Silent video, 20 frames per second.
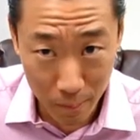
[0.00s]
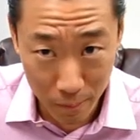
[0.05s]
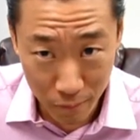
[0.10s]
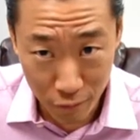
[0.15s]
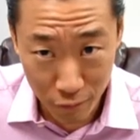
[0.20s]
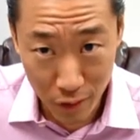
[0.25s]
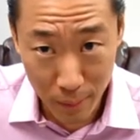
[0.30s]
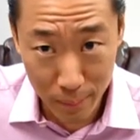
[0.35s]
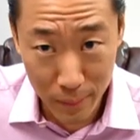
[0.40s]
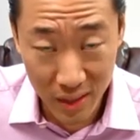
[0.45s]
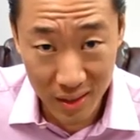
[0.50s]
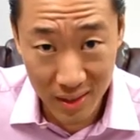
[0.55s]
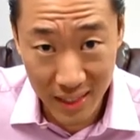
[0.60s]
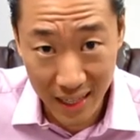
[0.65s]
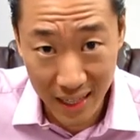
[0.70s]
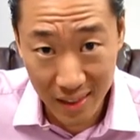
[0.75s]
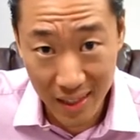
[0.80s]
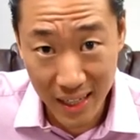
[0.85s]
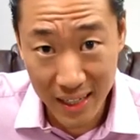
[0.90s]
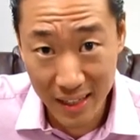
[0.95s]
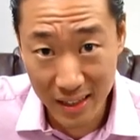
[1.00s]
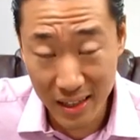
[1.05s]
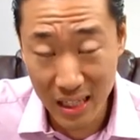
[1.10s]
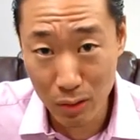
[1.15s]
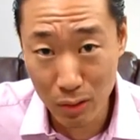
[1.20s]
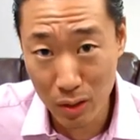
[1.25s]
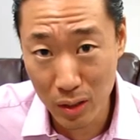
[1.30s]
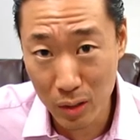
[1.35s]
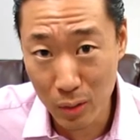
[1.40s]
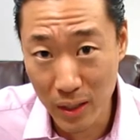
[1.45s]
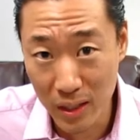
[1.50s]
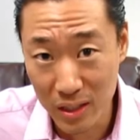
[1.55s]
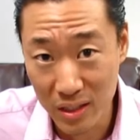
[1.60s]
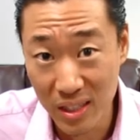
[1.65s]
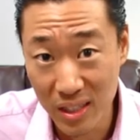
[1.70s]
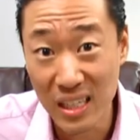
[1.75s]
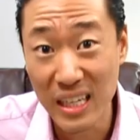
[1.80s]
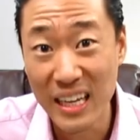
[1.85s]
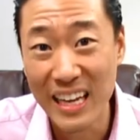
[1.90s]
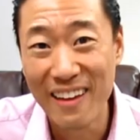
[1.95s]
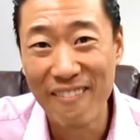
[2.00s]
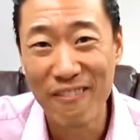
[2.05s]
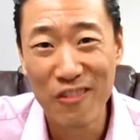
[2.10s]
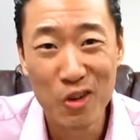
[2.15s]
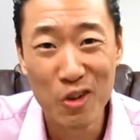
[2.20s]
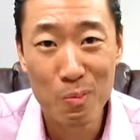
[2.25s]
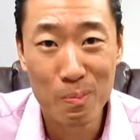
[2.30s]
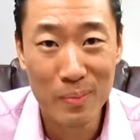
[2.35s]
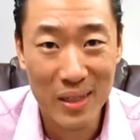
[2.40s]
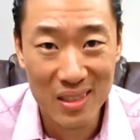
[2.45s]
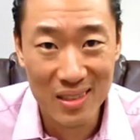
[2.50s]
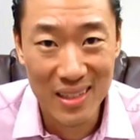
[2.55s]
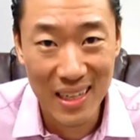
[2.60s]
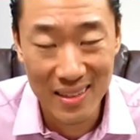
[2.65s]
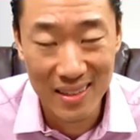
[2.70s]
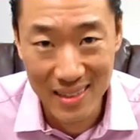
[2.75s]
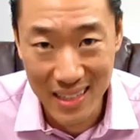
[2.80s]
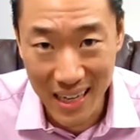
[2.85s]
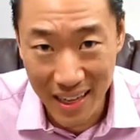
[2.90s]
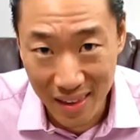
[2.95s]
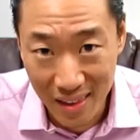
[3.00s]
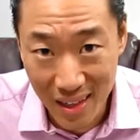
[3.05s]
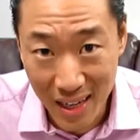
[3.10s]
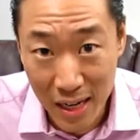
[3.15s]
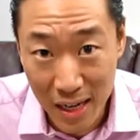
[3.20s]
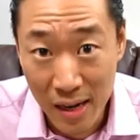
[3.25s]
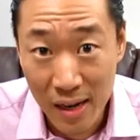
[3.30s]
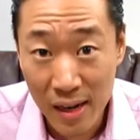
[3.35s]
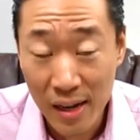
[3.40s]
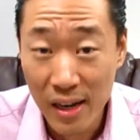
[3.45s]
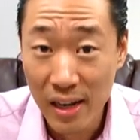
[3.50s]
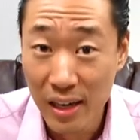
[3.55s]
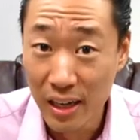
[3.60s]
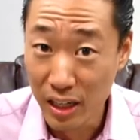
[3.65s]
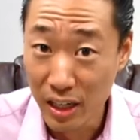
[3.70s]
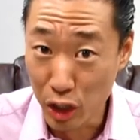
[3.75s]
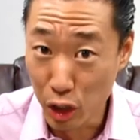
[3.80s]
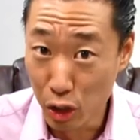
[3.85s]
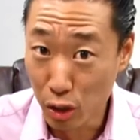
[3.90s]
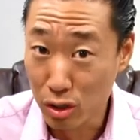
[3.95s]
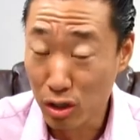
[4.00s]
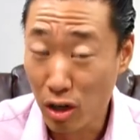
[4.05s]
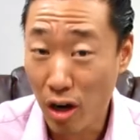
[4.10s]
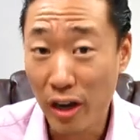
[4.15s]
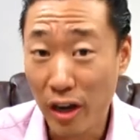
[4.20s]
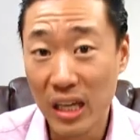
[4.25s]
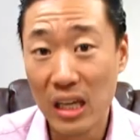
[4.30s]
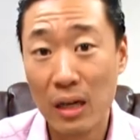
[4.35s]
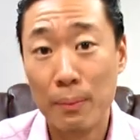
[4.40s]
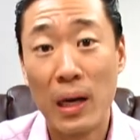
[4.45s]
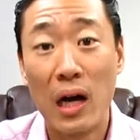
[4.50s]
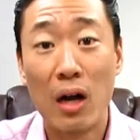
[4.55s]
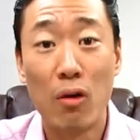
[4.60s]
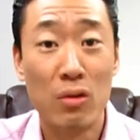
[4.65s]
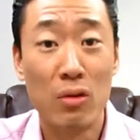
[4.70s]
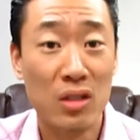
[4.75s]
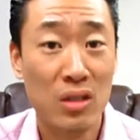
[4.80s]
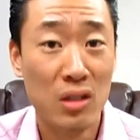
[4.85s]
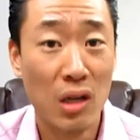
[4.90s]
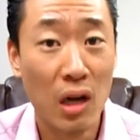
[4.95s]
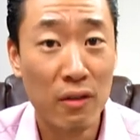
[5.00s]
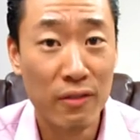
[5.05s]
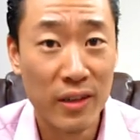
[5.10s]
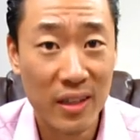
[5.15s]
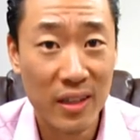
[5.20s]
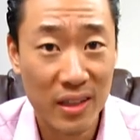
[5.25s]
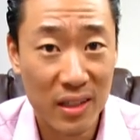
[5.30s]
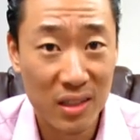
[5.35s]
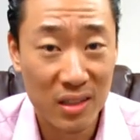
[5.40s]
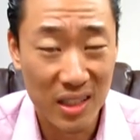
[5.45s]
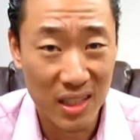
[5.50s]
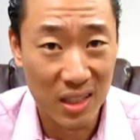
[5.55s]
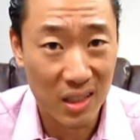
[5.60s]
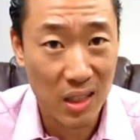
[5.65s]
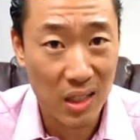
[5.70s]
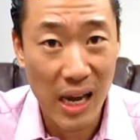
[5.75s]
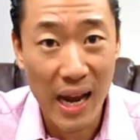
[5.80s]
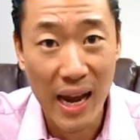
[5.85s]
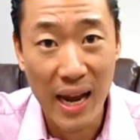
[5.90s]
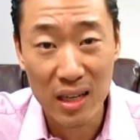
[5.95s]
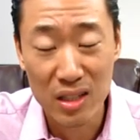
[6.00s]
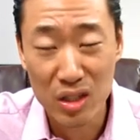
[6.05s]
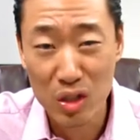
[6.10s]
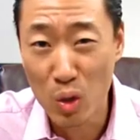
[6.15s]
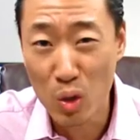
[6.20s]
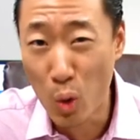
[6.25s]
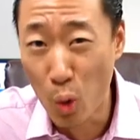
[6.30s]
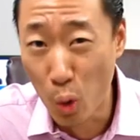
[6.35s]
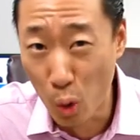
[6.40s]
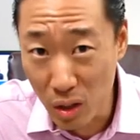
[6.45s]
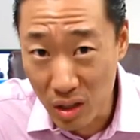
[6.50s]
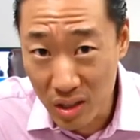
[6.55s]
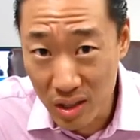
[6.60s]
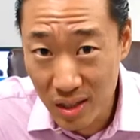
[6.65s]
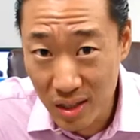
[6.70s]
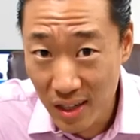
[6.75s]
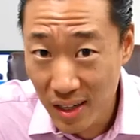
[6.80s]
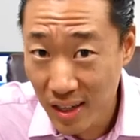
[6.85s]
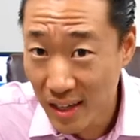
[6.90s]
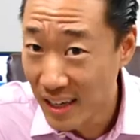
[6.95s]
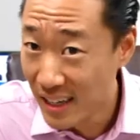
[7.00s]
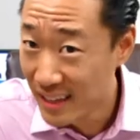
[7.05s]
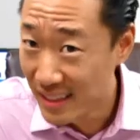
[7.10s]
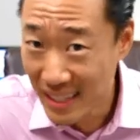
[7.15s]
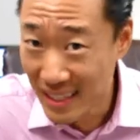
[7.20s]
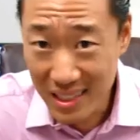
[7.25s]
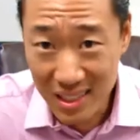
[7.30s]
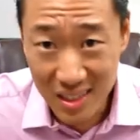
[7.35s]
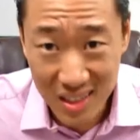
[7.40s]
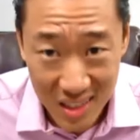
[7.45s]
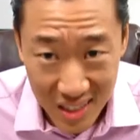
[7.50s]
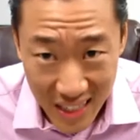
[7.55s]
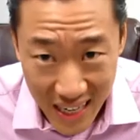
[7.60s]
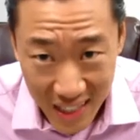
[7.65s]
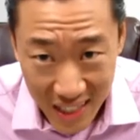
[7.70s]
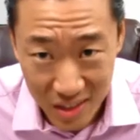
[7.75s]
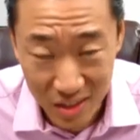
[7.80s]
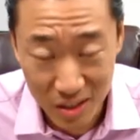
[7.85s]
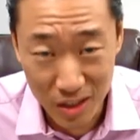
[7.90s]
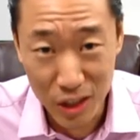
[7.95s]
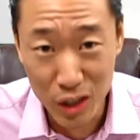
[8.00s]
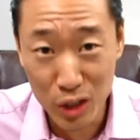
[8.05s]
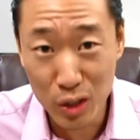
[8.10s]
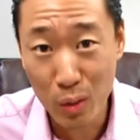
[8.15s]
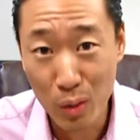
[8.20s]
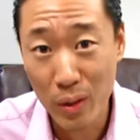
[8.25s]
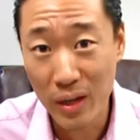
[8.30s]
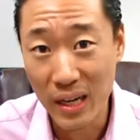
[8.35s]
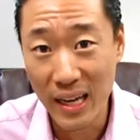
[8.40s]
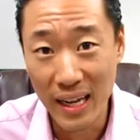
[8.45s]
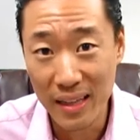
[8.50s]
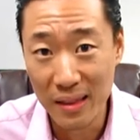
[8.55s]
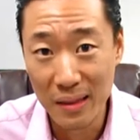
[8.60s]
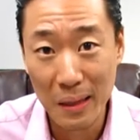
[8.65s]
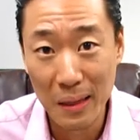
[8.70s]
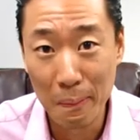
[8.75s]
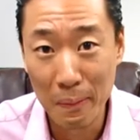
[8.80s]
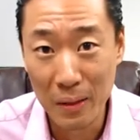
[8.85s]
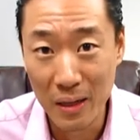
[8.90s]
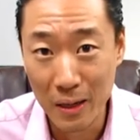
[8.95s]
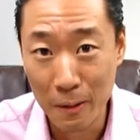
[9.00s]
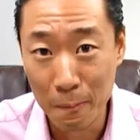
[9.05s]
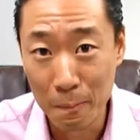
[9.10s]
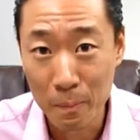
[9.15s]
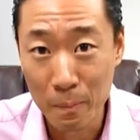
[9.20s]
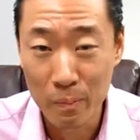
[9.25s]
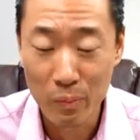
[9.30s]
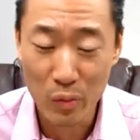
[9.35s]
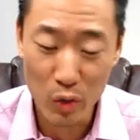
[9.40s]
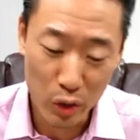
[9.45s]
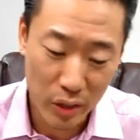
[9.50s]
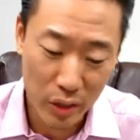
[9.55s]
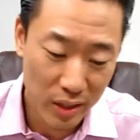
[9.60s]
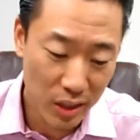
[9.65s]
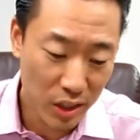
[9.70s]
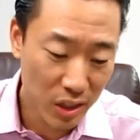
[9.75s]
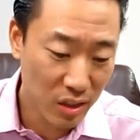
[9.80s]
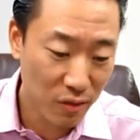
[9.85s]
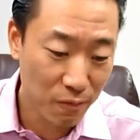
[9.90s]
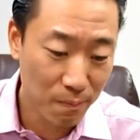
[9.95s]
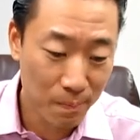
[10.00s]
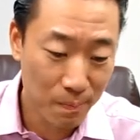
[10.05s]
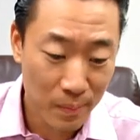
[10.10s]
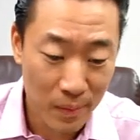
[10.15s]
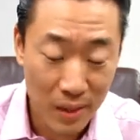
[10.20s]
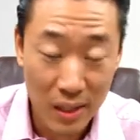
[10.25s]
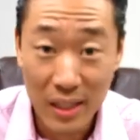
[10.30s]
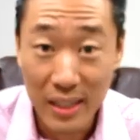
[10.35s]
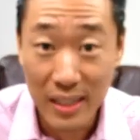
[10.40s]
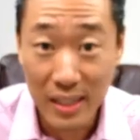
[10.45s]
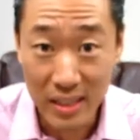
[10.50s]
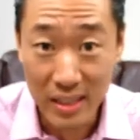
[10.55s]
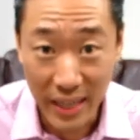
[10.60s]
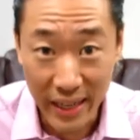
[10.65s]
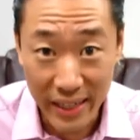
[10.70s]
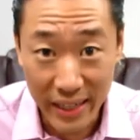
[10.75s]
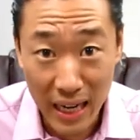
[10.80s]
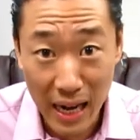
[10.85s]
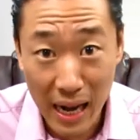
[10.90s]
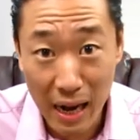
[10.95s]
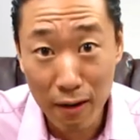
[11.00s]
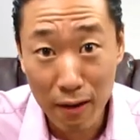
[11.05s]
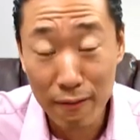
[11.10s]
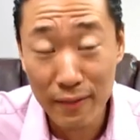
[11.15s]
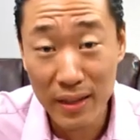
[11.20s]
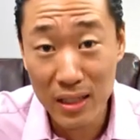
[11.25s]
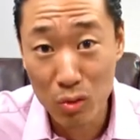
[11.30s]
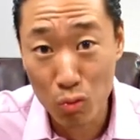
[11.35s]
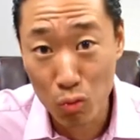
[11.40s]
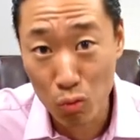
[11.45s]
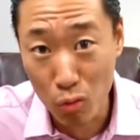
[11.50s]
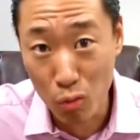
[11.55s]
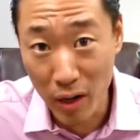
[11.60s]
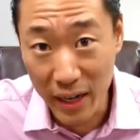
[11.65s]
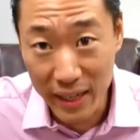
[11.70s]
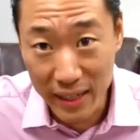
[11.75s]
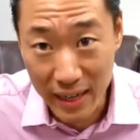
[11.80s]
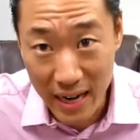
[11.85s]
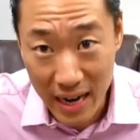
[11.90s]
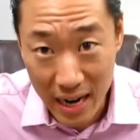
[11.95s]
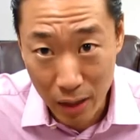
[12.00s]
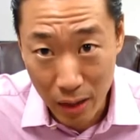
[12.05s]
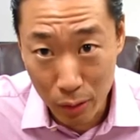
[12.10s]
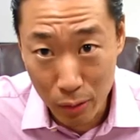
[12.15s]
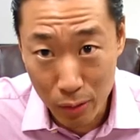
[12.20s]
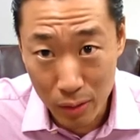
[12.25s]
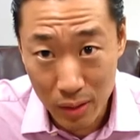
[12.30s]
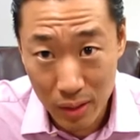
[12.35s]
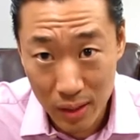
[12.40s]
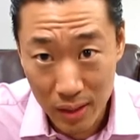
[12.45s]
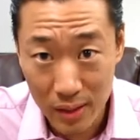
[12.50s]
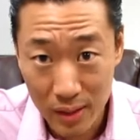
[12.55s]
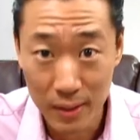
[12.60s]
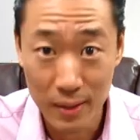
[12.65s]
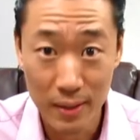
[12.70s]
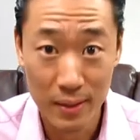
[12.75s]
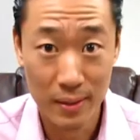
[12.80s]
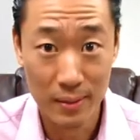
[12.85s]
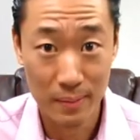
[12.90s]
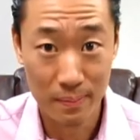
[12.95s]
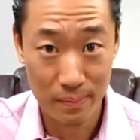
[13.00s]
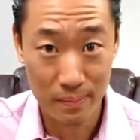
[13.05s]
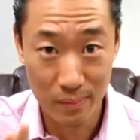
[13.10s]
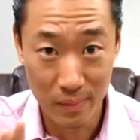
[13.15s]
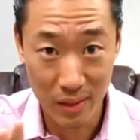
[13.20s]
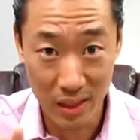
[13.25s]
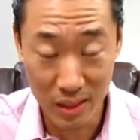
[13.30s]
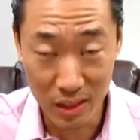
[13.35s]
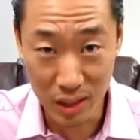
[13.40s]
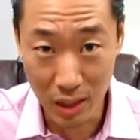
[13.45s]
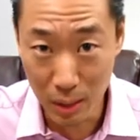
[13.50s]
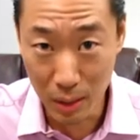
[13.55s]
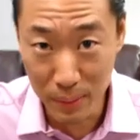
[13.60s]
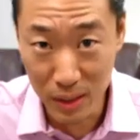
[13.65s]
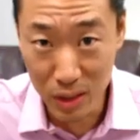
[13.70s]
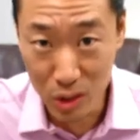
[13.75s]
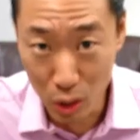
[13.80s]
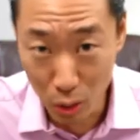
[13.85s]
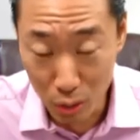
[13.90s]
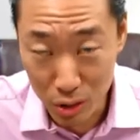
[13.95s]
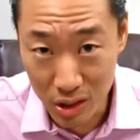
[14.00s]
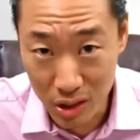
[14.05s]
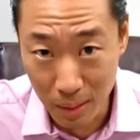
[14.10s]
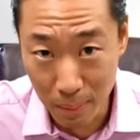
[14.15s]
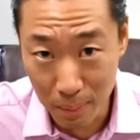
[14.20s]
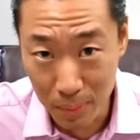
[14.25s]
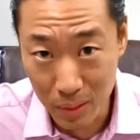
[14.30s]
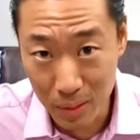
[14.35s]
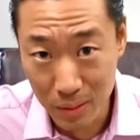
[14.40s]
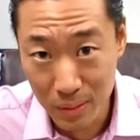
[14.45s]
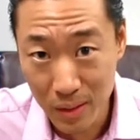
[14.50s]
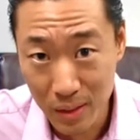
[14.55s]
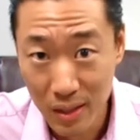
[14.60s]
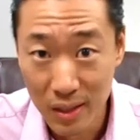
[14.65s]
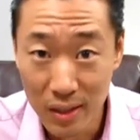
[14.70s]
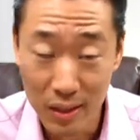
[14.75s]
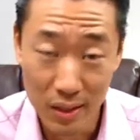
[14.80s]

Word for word: from the deadline that they're requesting. If you miss that deadline, you're talking about resolving this in tax court. That's a disaster. You don't want to end up there. You can just take care of this right now. It's going to be so simple